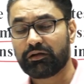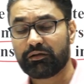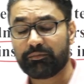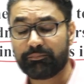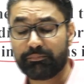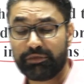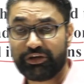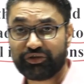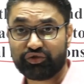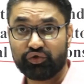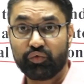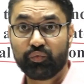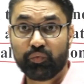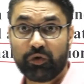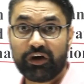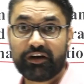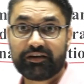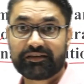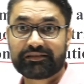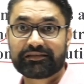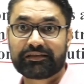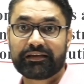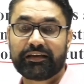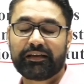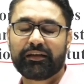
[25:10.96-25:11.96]
Major
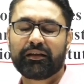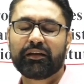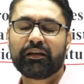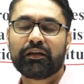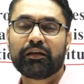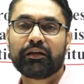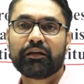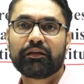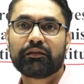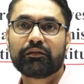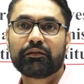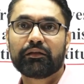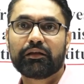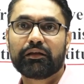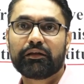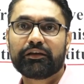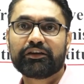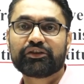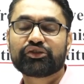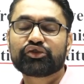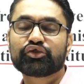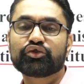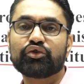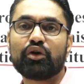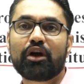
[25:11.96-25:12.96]
words say
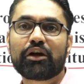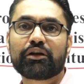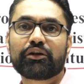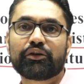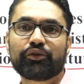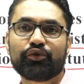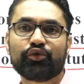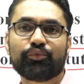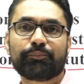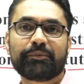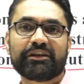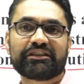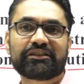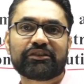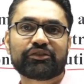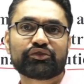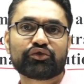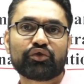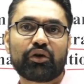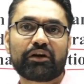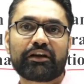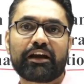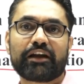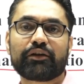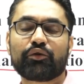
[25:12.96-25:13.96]
it's not, UPSC is
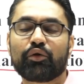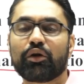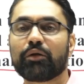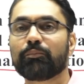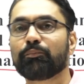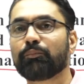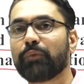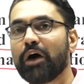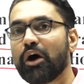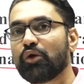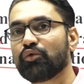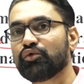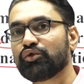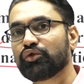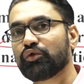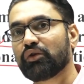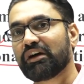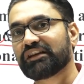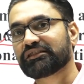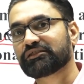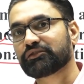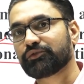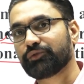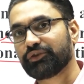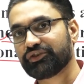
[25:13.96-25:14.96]
not at all bound to
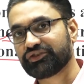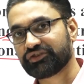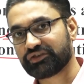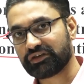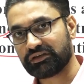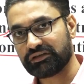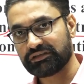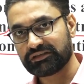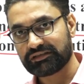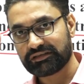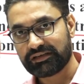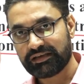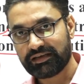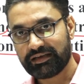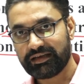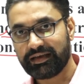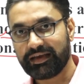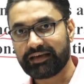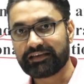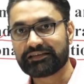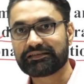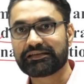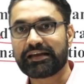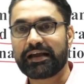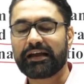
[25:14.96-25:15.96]
ask questions
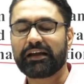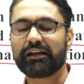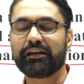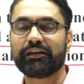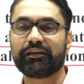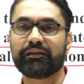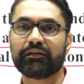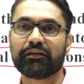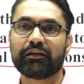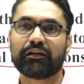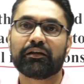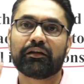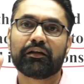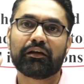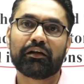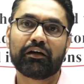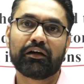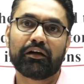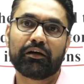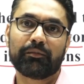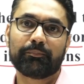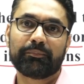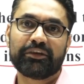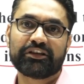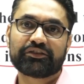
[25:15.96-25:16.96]
exactly
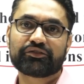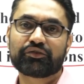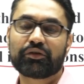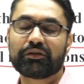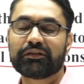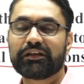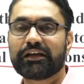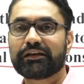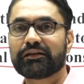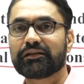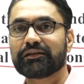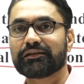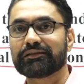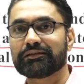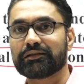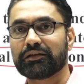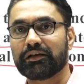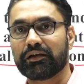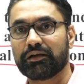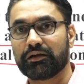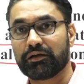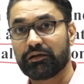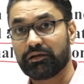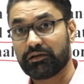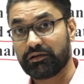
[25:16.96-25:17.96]
based on that
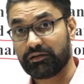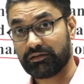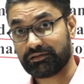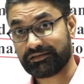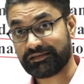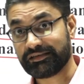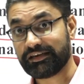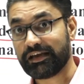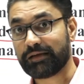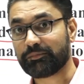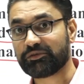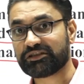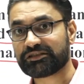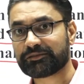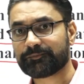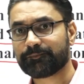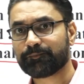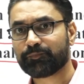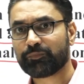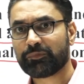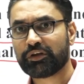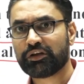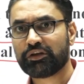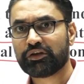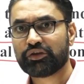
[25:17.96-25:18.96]
syllabus.
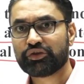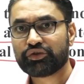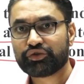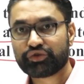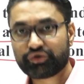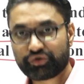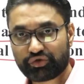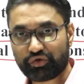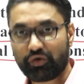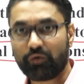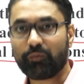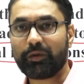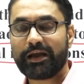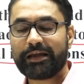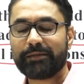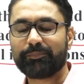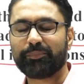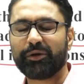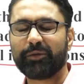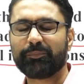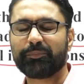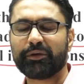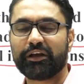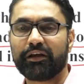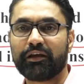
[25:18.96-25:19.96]
So while
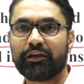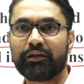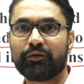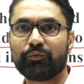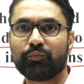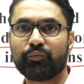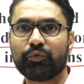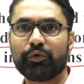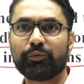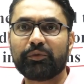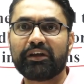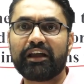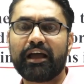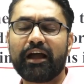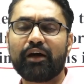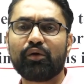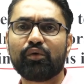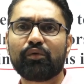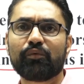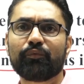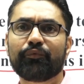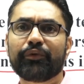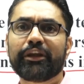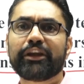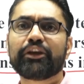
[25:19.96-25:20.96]
preparing, we will
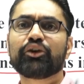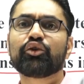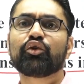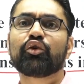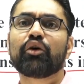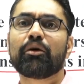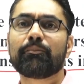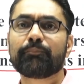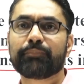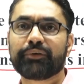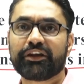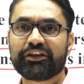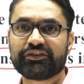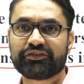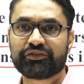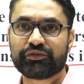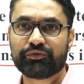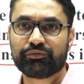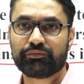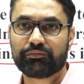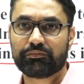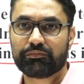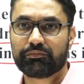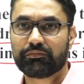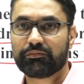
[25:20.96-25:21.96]
have very
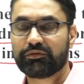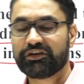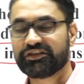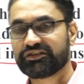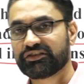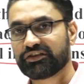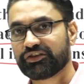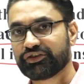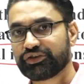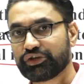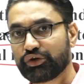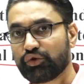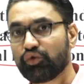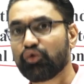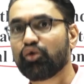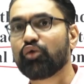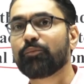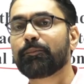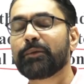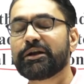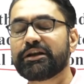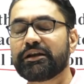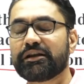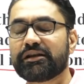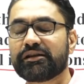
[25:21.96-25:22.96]
comprehensive discussion,
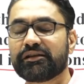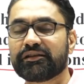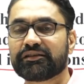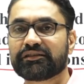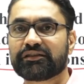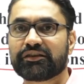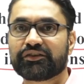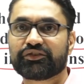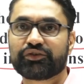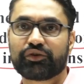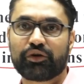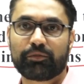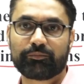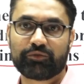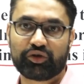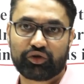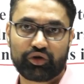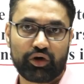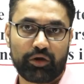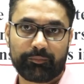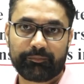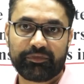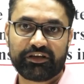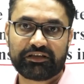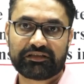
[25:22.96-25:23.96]
open-ended discussion of the
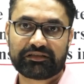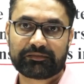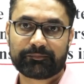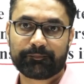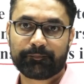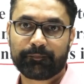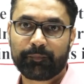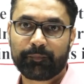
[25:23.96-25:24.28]
topics.